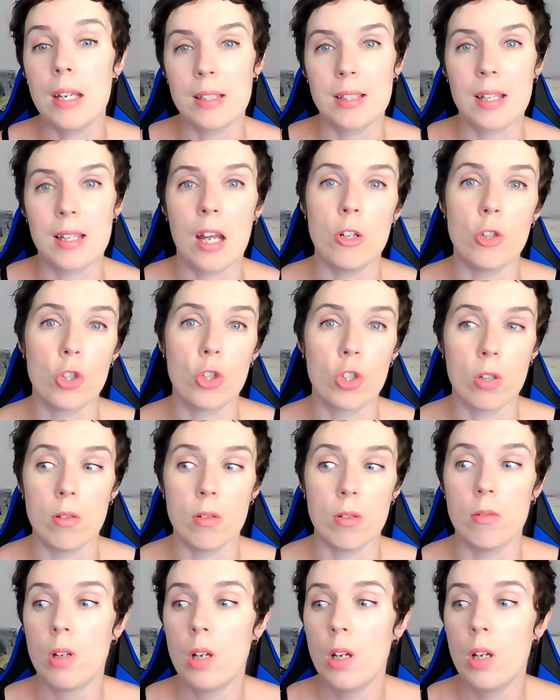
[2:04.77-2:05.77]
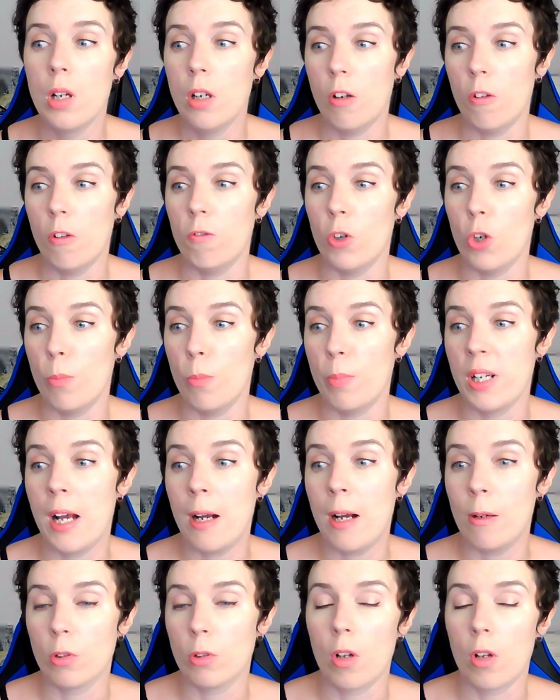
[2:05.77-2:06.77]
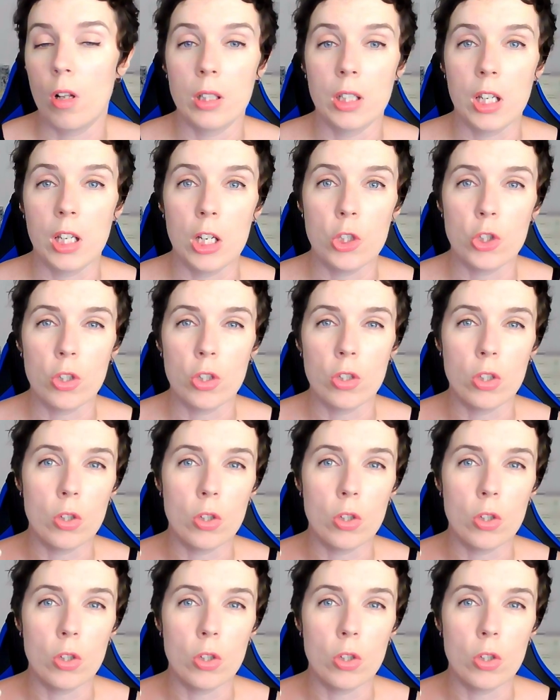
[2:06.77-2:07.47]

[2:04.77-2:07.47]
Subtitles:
attention, verb noun collocation.